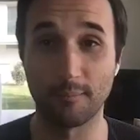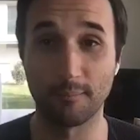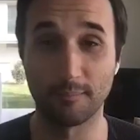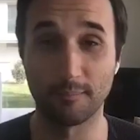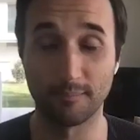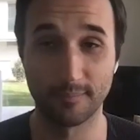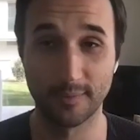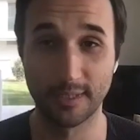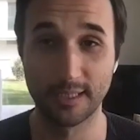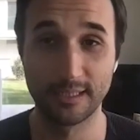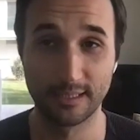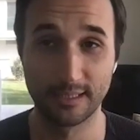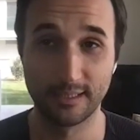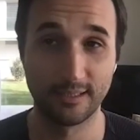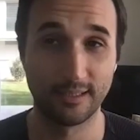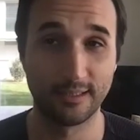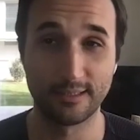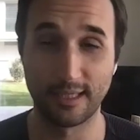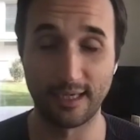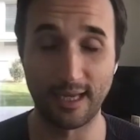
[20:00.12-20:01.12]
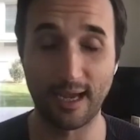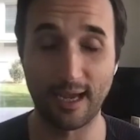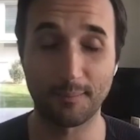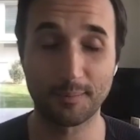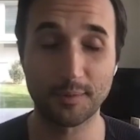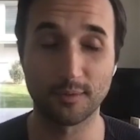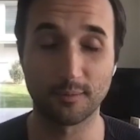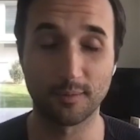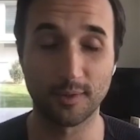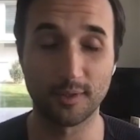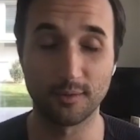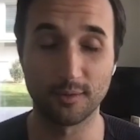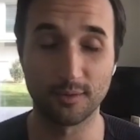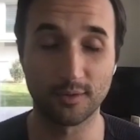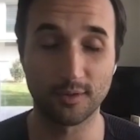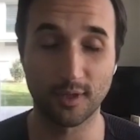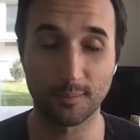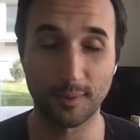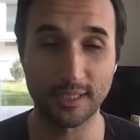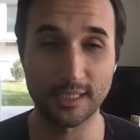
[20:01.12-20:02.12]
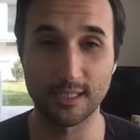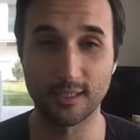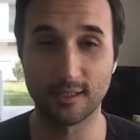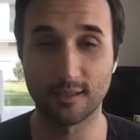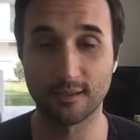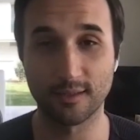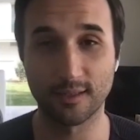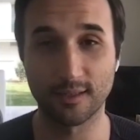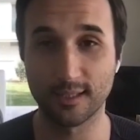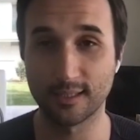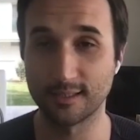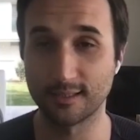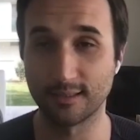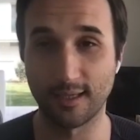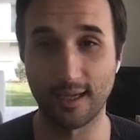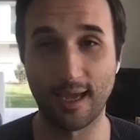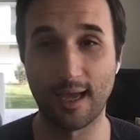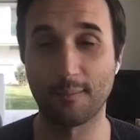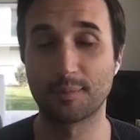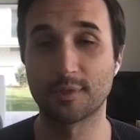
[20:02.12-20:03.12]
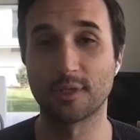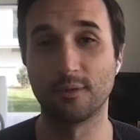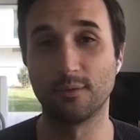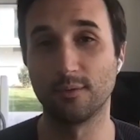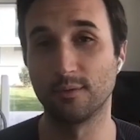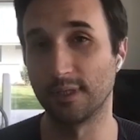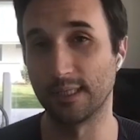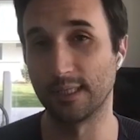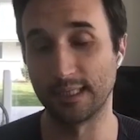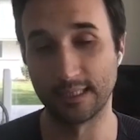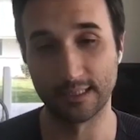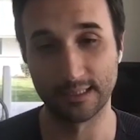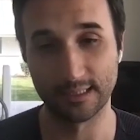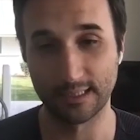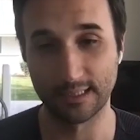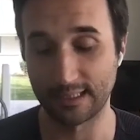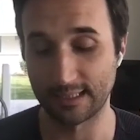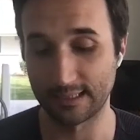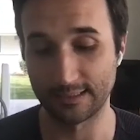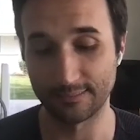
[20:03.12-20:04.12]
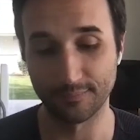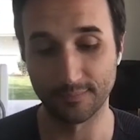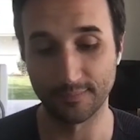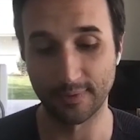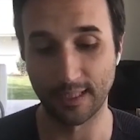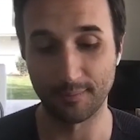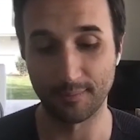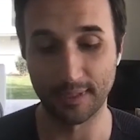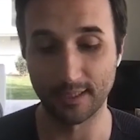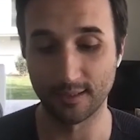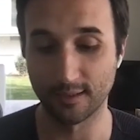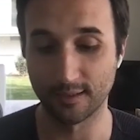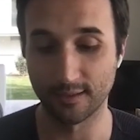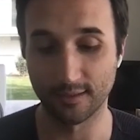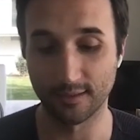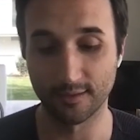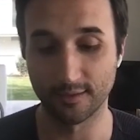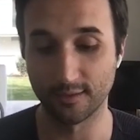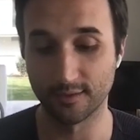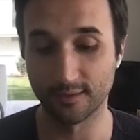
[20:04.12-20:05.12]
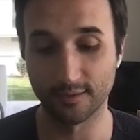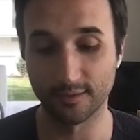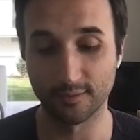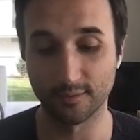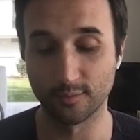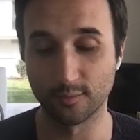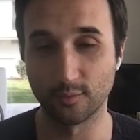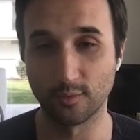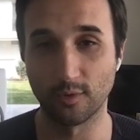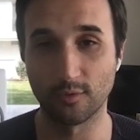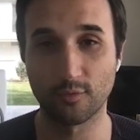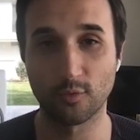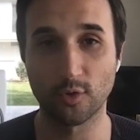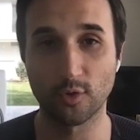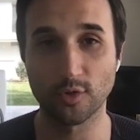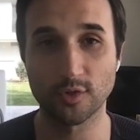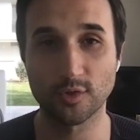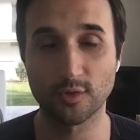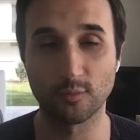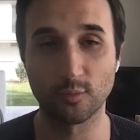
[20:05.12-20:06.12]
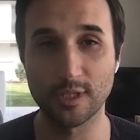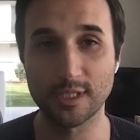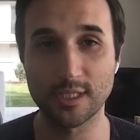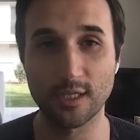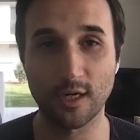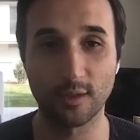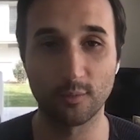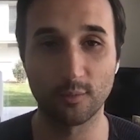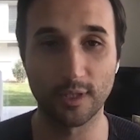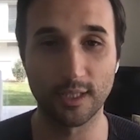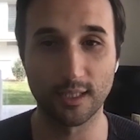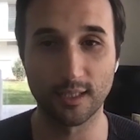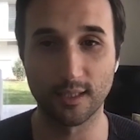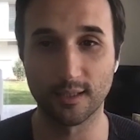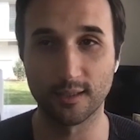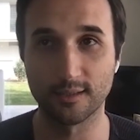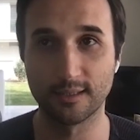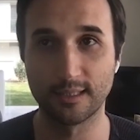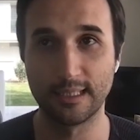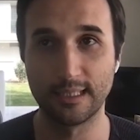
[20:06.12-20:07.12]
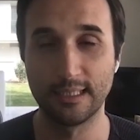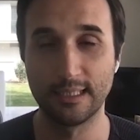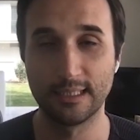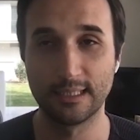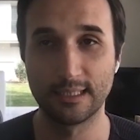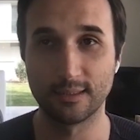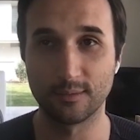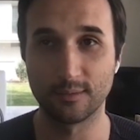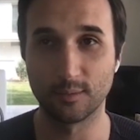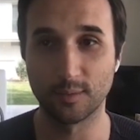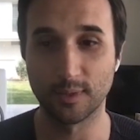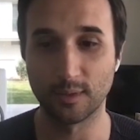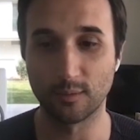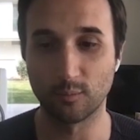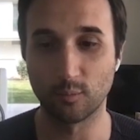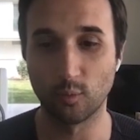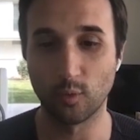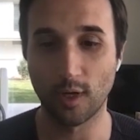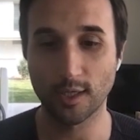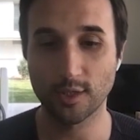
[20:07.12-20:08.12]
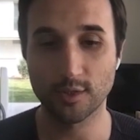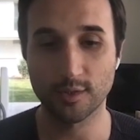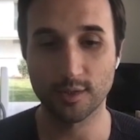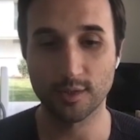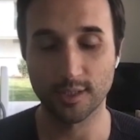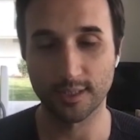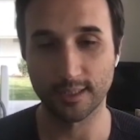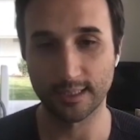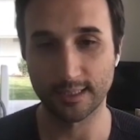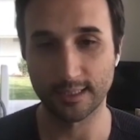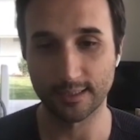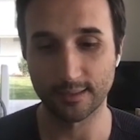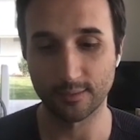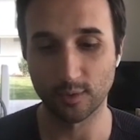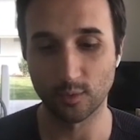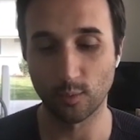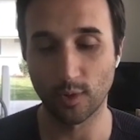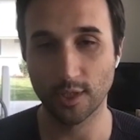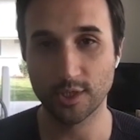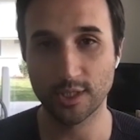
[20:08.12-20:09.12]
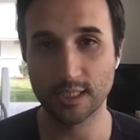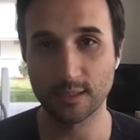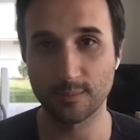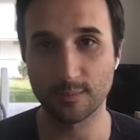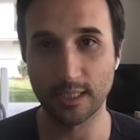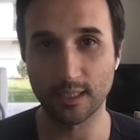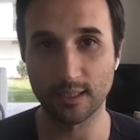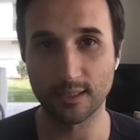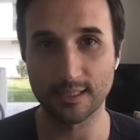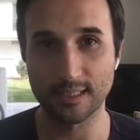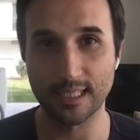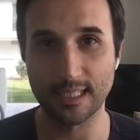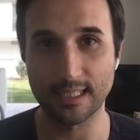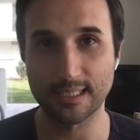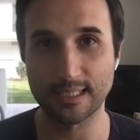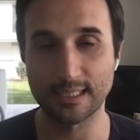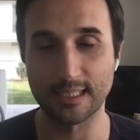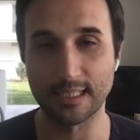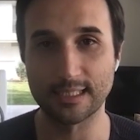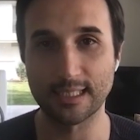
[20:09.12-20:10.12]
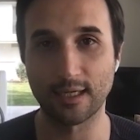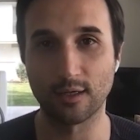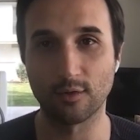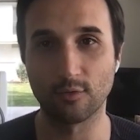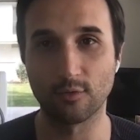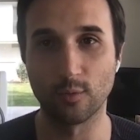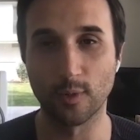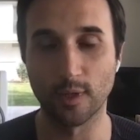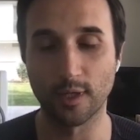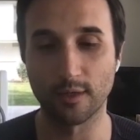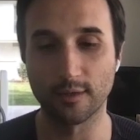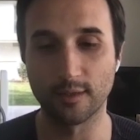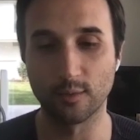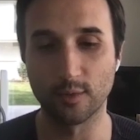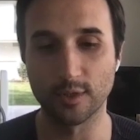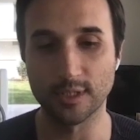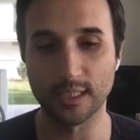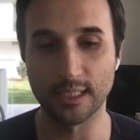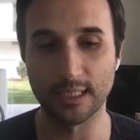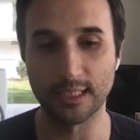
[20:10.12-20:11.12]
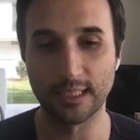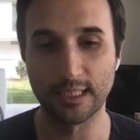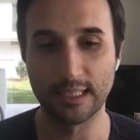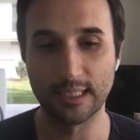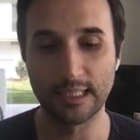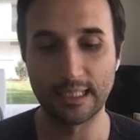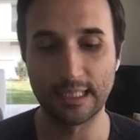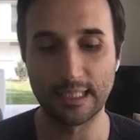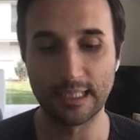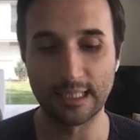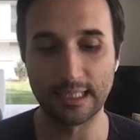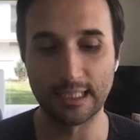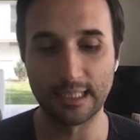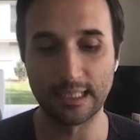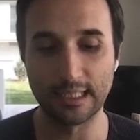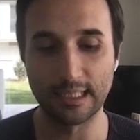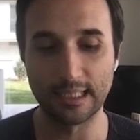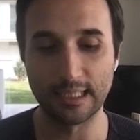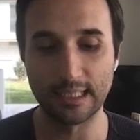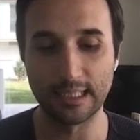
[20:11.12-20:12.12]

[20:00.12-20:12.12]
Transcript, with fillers: um, and absolutely, when you talk about sneakerhead, absolutely. Um, I mean, the the of course we started with the uh, with watch uh, with watches because that's that's kind of where there was a, a